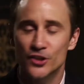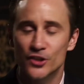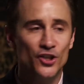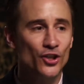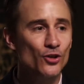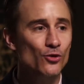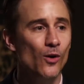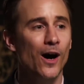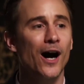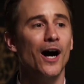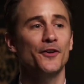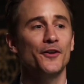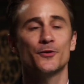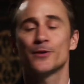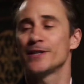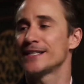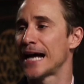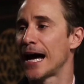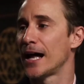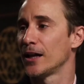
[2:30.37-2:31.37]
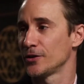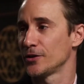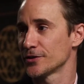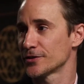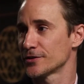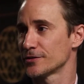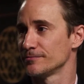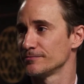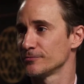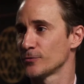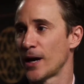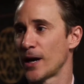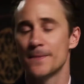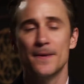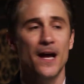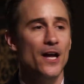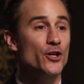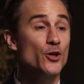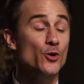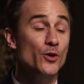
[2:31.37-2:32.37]
to $200, right?
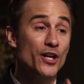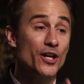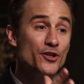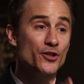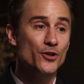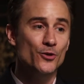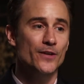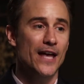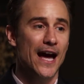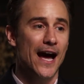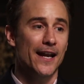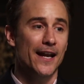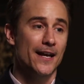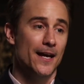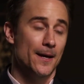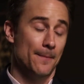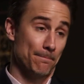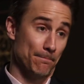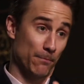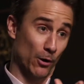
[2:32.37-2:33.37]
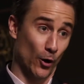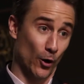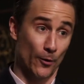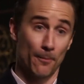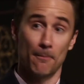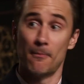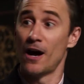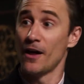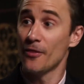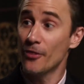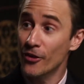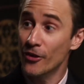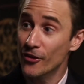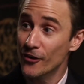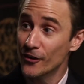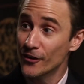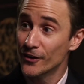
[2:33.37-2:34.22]
You can do that per month.